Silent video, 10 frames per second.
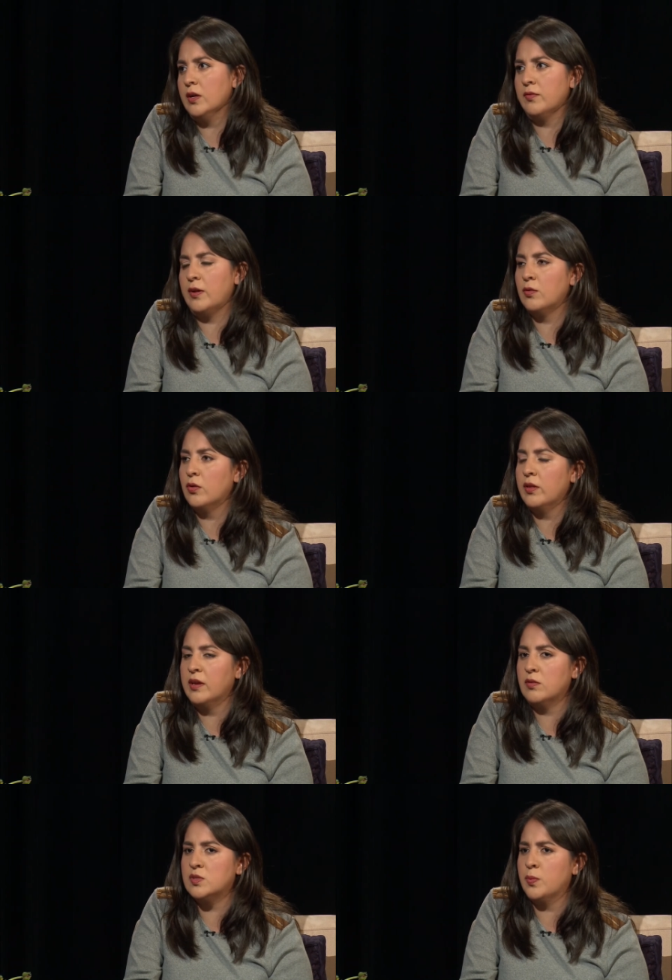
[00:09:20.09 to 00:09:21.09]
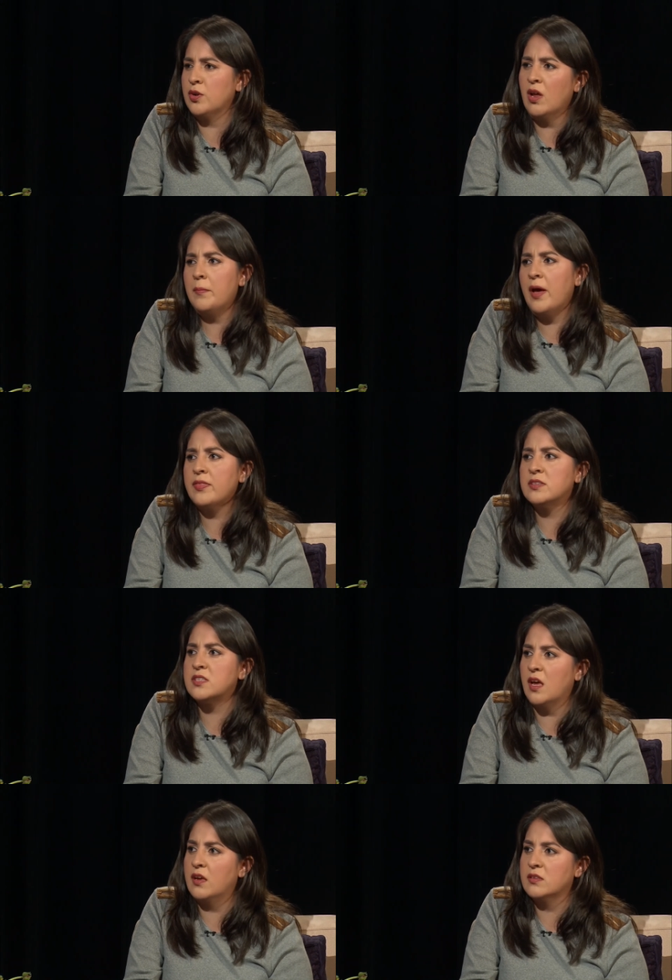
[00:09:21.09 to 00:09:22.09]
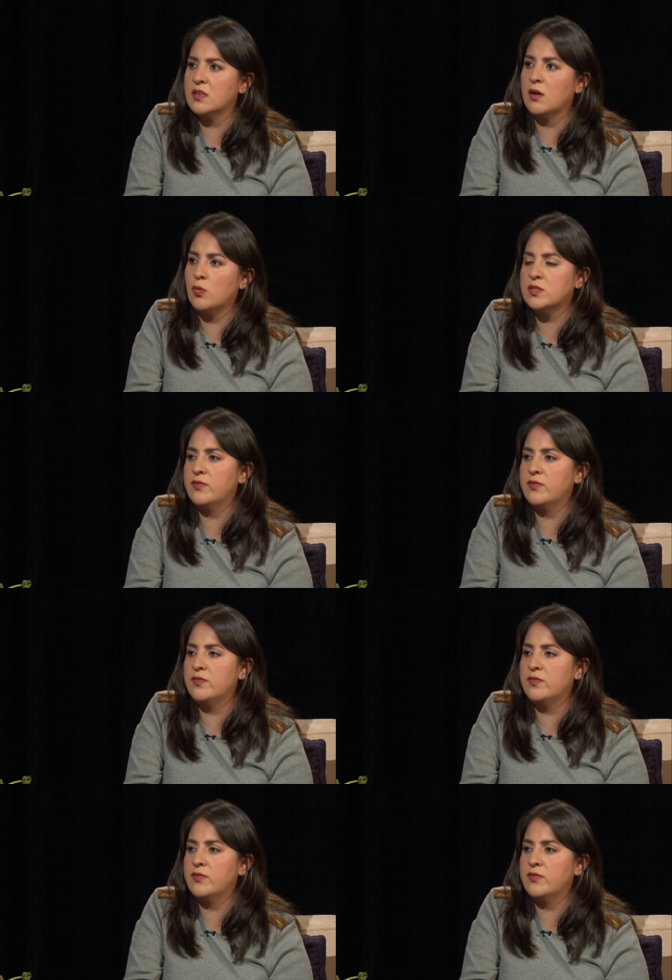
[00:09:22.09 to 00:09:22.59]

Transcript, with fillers: Mm. If I don't know mm. the language, but not math and science. And I was mm.